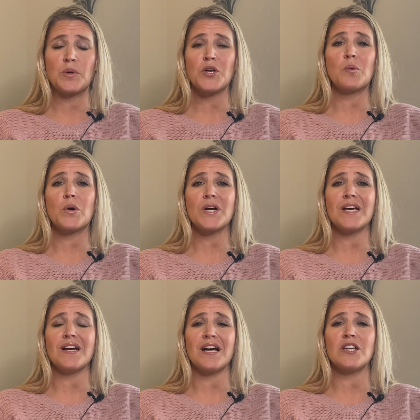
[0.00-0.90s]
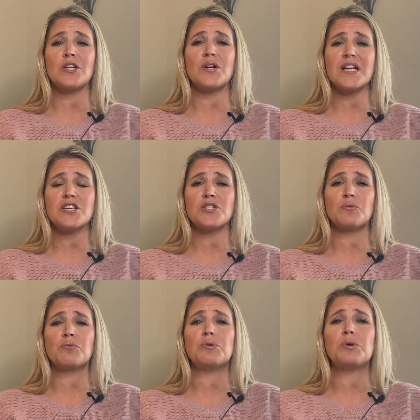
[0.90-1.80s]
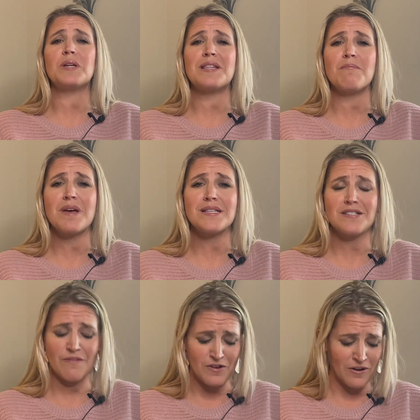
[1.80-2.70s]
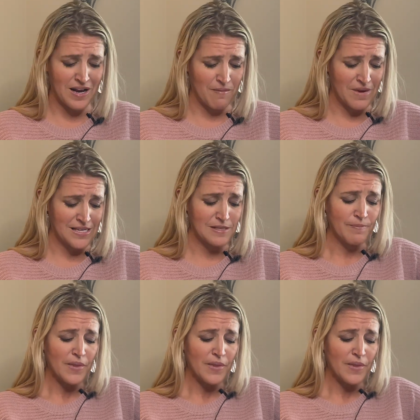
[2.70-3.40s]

You're working on learning to rule in the midst of your enemies.